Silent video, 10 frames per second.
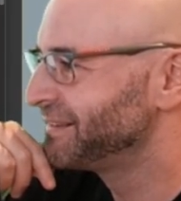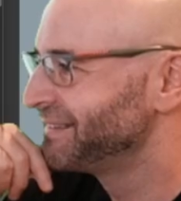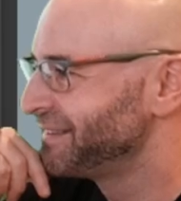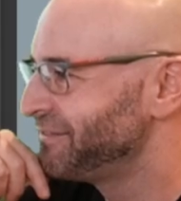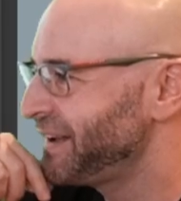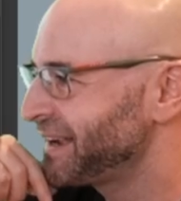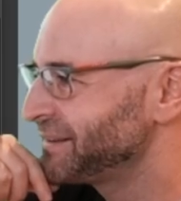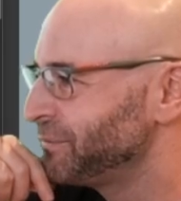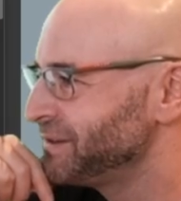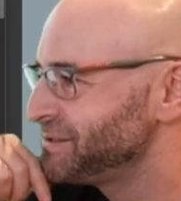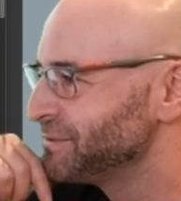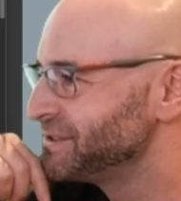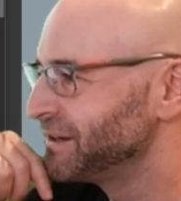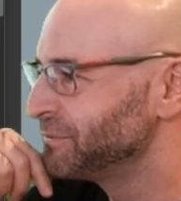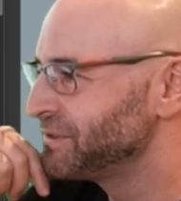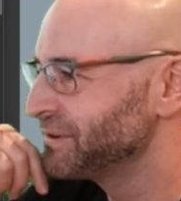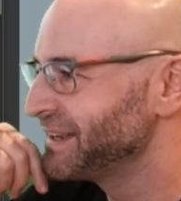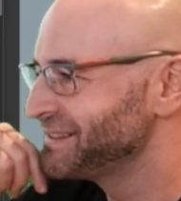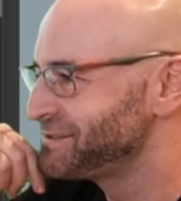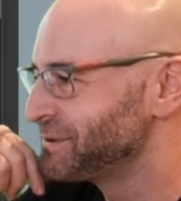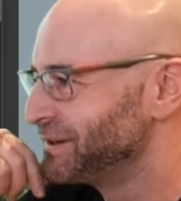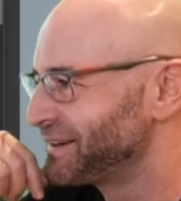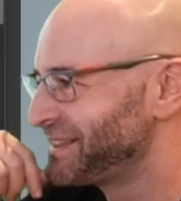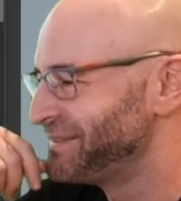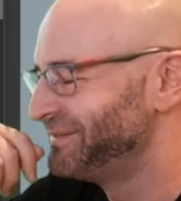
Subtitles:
the fact that once you are done with your guests, you cook them.